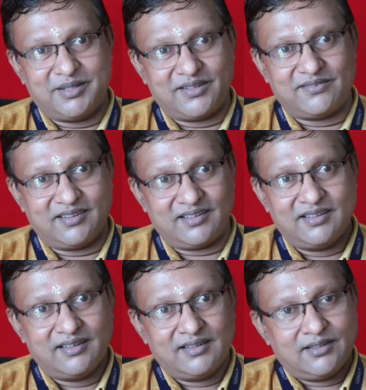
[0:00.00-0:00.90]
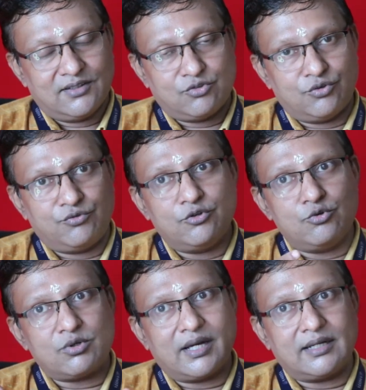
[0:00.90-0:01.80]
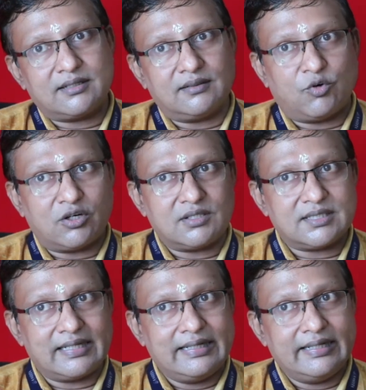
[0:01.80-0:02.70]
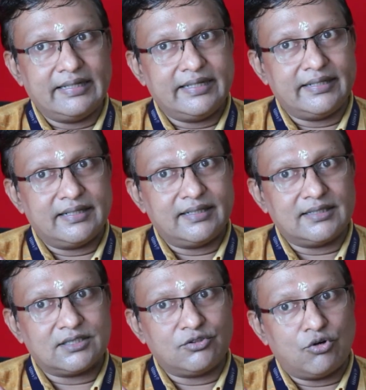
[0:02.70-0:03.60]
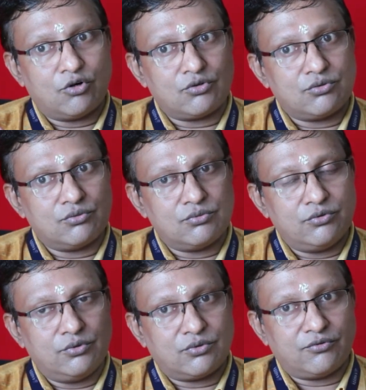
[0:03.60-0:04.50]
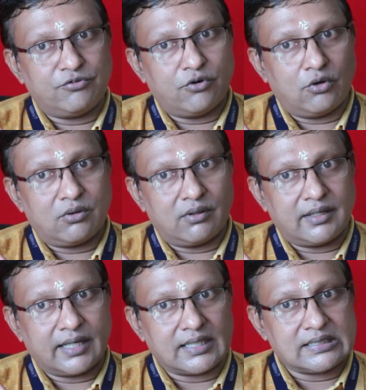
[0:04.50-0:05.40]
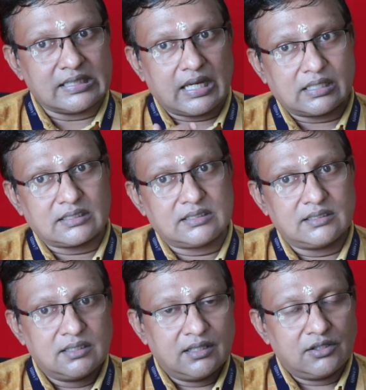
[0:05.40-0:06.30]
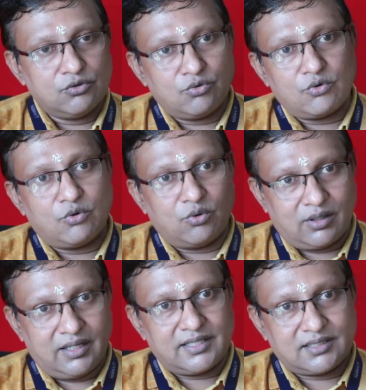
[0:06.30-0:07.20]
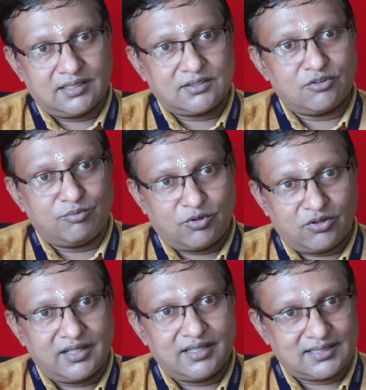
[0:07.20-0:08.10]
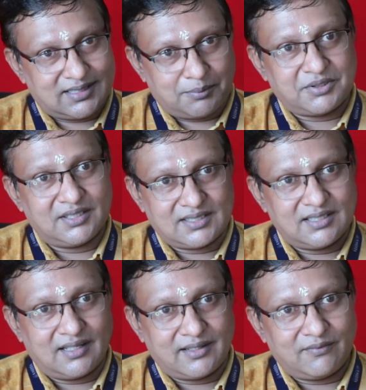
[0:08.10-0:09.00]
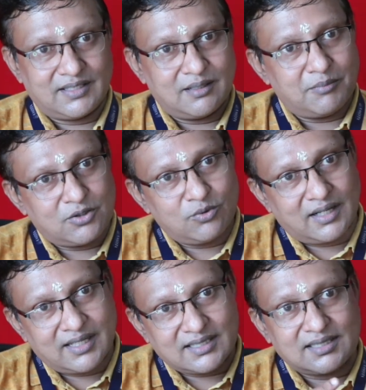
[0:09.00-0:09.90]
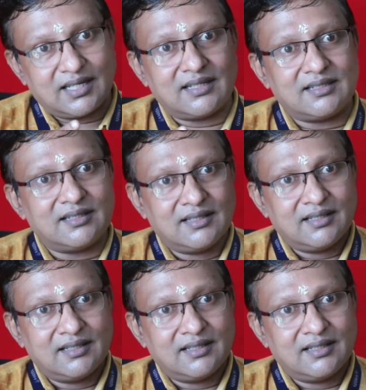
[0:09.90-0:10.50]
medicine. So if you look at what is really needed is not to look for exact, correlations of modern descriptions in Ayurveda, but to understand,